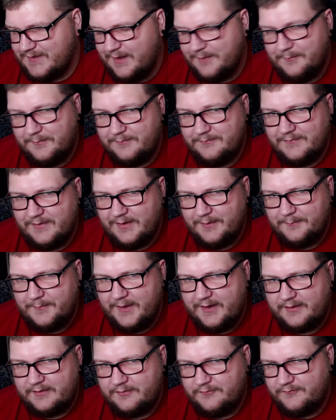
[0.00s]
I'm, I'm
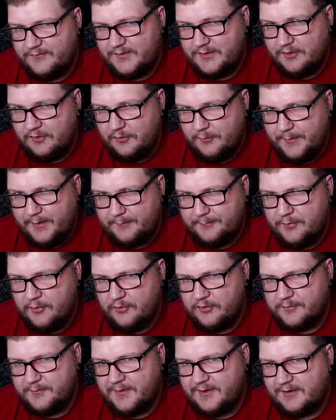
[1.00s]
making a video about
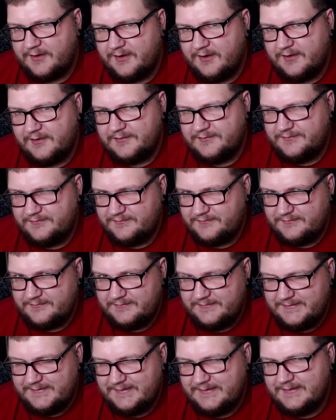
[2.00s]
Pokemon cards.
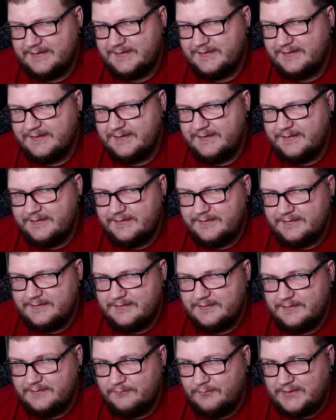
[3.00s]

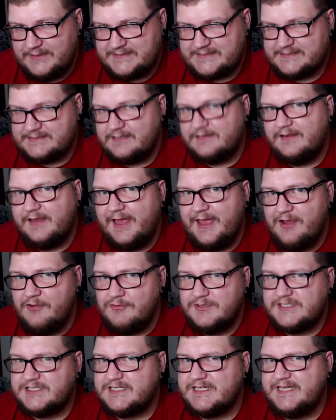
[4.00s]
What's the
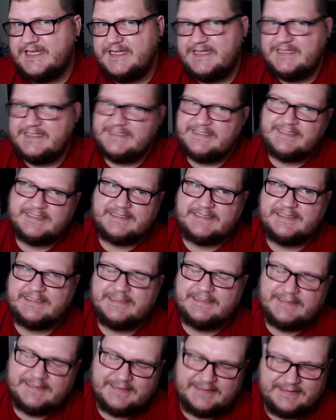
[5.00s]
language, kids?
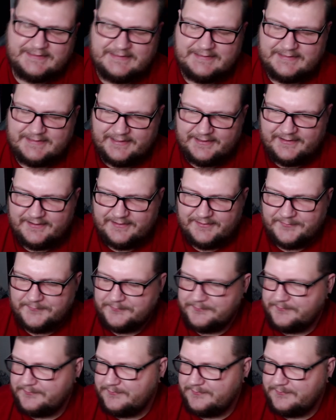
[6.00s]
Yeah.